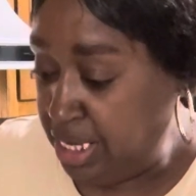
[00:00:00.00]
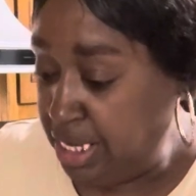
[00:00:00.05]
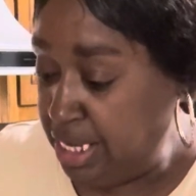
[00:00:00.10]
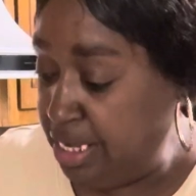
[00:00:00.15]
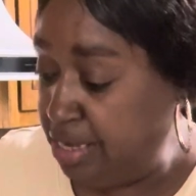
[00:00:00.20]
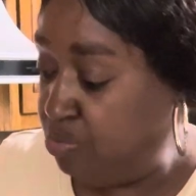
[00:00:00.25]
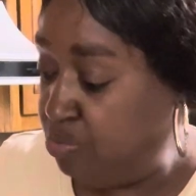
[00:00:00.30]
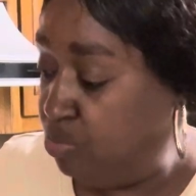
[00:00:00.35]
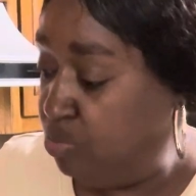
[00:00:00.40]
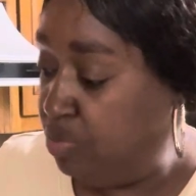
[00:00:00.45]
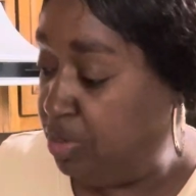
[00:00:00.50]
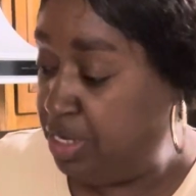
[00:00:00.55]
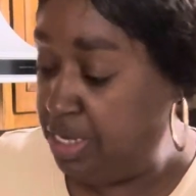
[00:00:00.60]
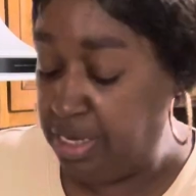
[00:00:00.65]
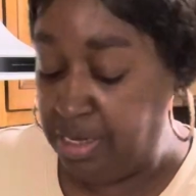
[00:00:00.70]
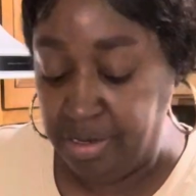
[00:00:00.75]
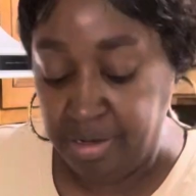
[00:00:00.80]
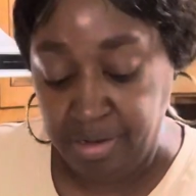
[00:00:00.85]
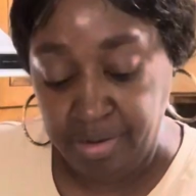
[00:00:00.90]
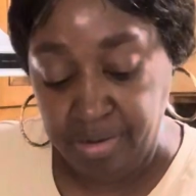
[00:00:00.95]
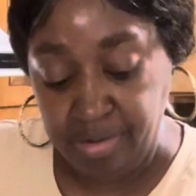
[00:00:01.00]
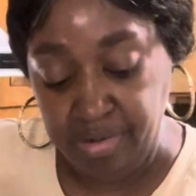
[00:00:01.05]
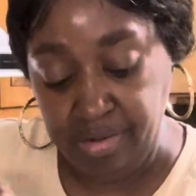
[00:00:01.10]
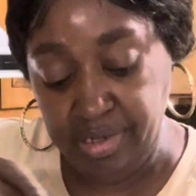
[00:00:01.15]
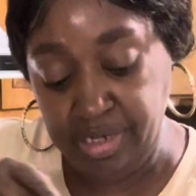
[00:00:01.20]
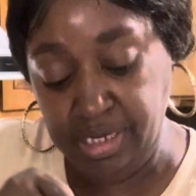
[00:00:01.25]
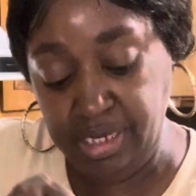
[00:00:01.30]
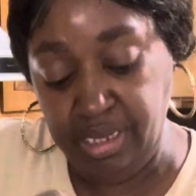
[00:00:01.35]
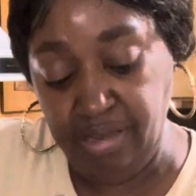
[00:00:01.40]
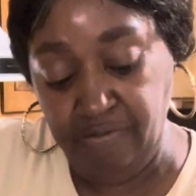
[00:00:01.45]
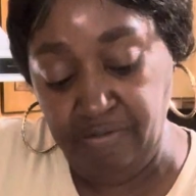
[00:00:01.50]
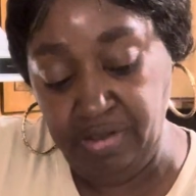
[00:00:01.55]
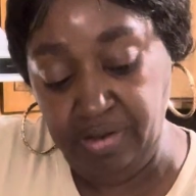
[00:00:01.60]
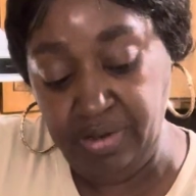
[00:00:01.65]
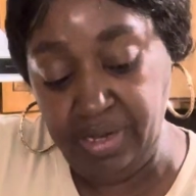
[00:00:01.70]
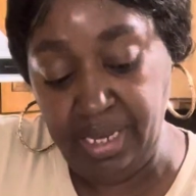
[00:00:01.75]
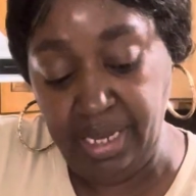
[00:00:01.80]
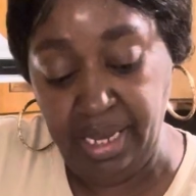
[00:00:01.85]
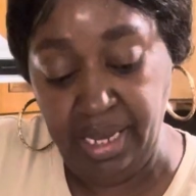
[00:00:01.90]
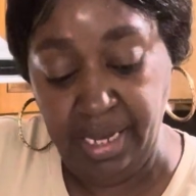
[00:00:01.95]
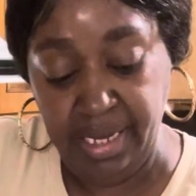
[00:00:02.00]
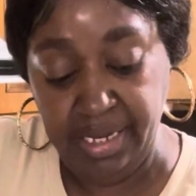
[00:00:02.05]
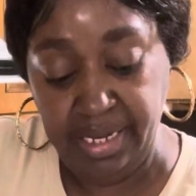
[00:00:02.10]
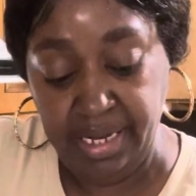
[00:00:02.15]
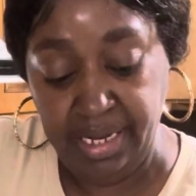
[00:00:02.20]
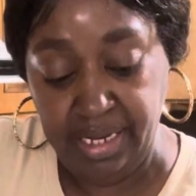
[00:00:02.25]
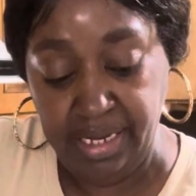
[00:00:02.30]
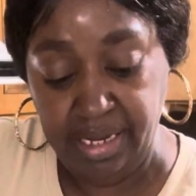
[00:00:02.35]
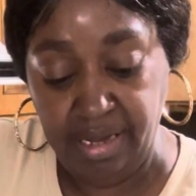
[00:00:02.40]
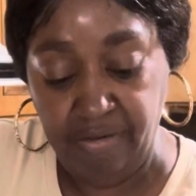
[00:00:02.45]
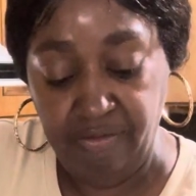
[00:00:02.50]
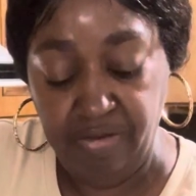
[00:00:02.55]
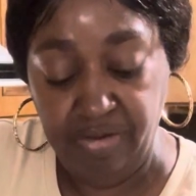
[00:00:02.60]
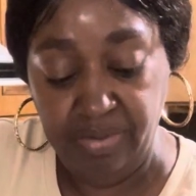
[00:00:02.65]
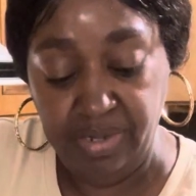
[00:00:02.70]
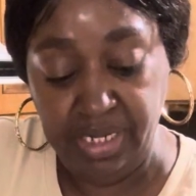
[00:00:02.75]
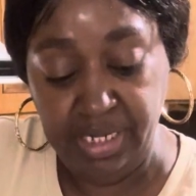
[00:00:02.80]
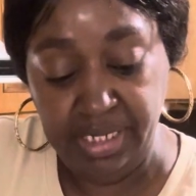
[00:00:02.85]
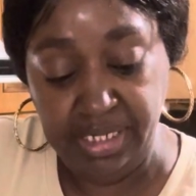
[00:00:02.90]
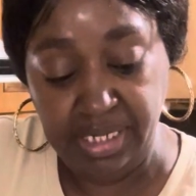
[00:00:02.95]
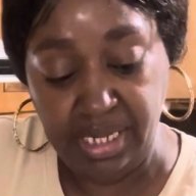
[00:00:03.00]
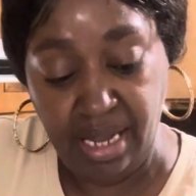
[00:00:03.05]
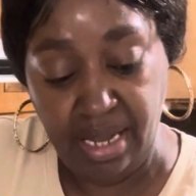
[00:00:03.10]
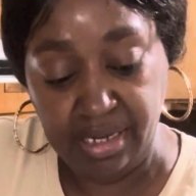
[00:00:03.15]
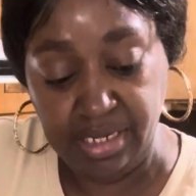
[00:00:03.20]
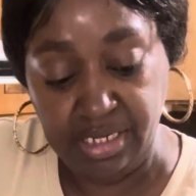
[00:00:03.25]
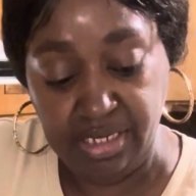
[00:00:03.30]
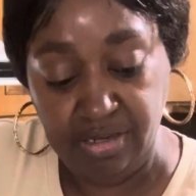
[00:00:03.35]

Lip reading: it will give you a headache if you detox